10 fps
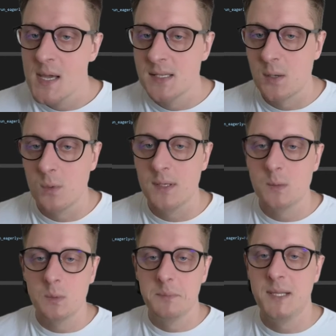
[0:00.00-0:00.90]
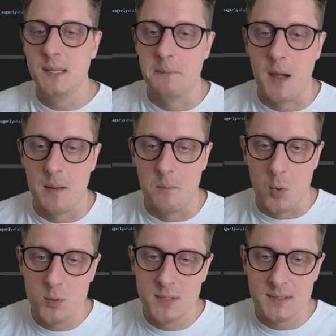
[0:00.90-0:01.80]
So it will be in my
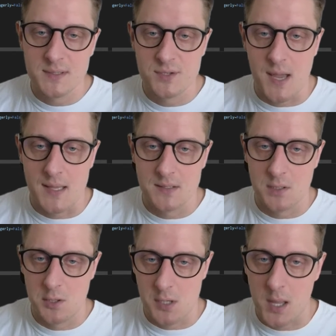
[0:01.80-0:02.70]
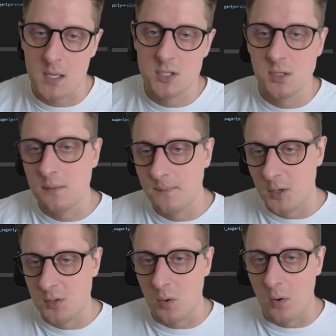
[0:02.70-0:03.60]
models, GANs, introduction,
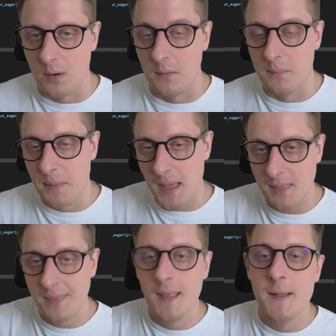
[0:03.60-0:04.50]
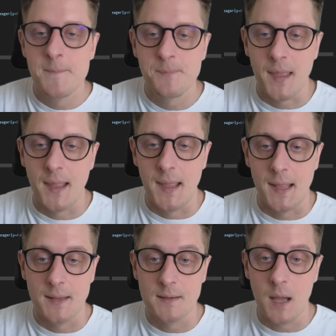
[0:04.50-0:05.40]
tutorial path.
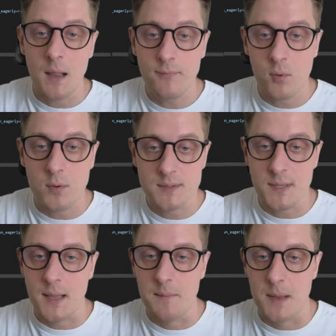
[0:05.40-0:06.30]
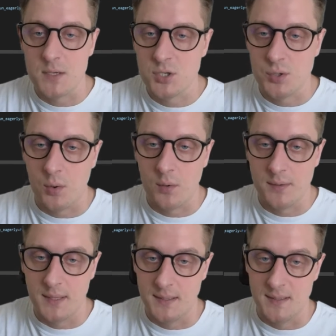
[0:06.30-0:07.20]
And of course, I make sure
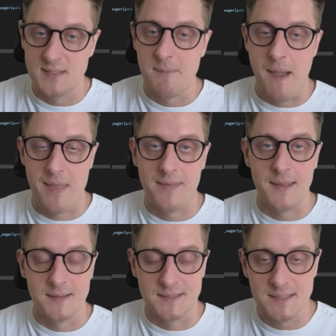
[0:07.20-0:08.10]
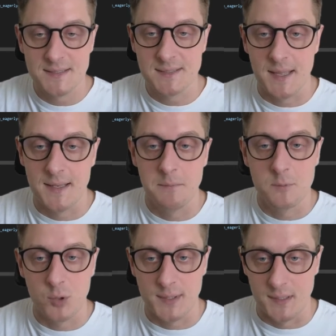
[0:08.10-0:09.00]
that this path exists and I'm
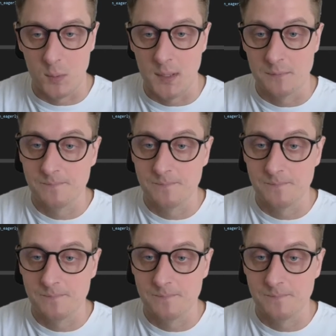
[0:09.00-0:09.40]
creating one.